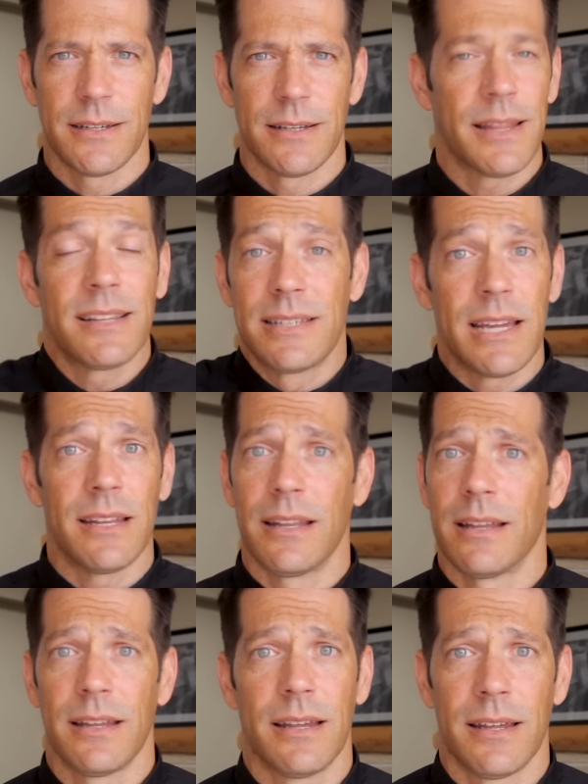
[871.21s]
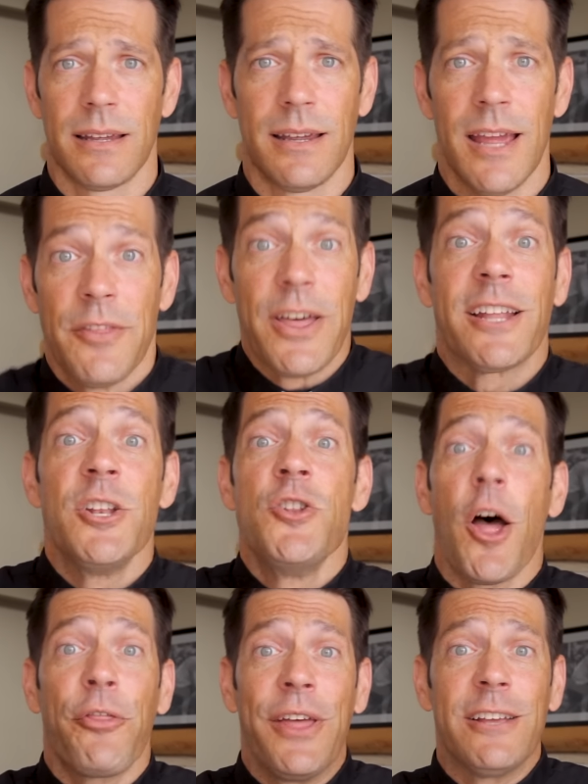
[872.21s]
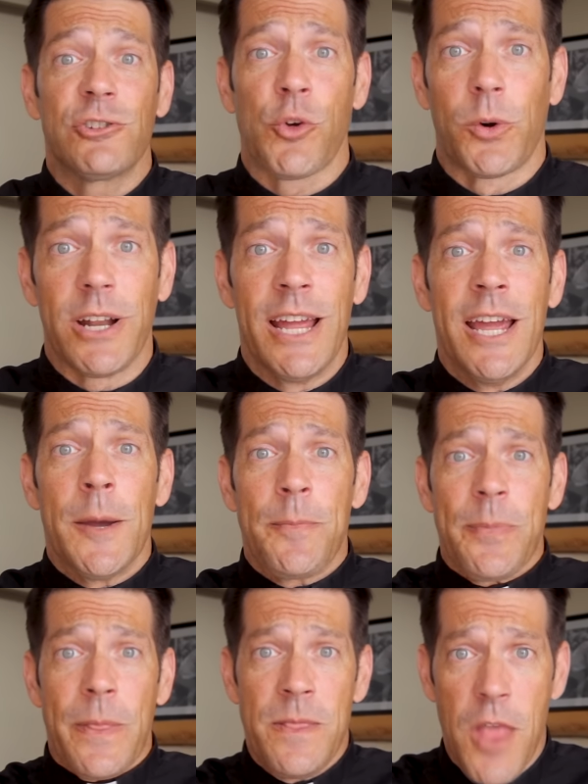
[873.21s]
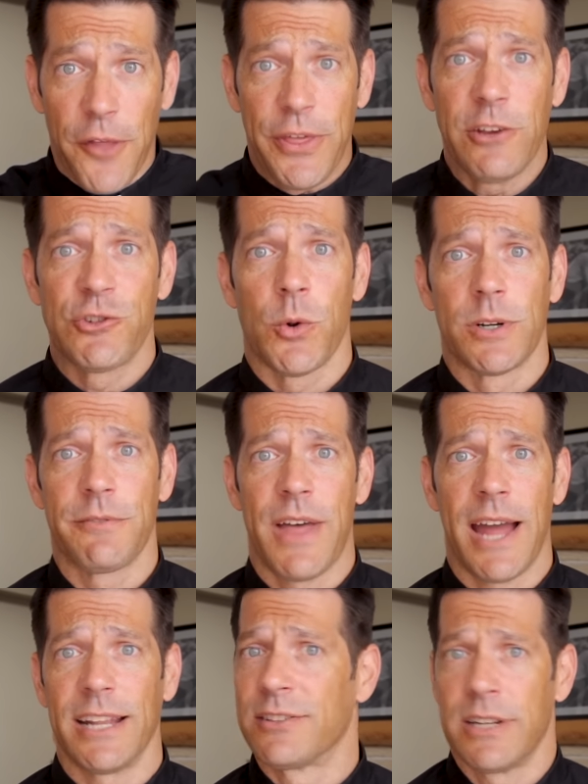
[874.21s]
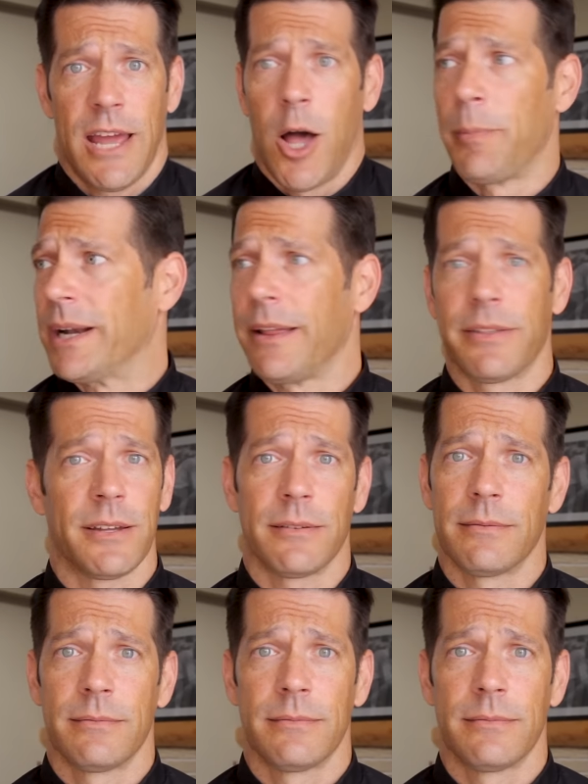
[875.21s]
That's it. Like nothing short of that is gonna help anything.